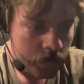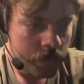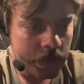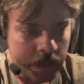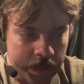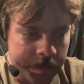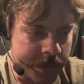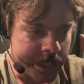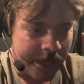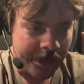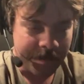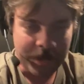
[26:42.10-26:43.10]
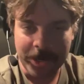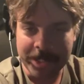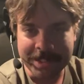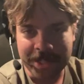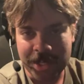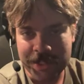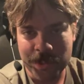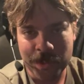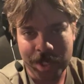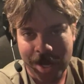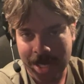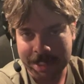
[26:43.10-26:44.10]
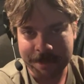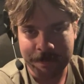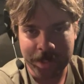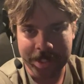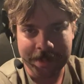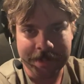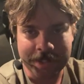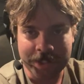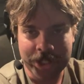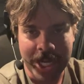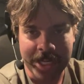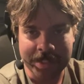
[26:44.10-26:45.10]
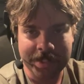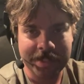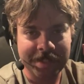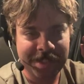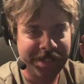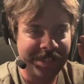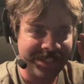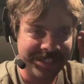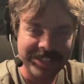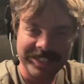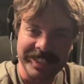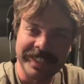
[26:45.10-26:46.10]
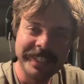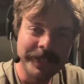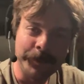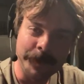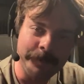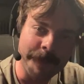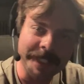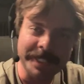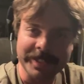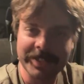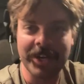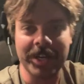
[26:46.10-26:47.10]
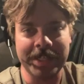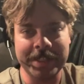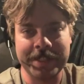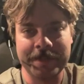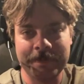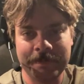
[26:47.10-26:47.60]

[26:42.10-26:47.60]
The Libertarian Party's also lost, but there's a chance with the Mises Caucus.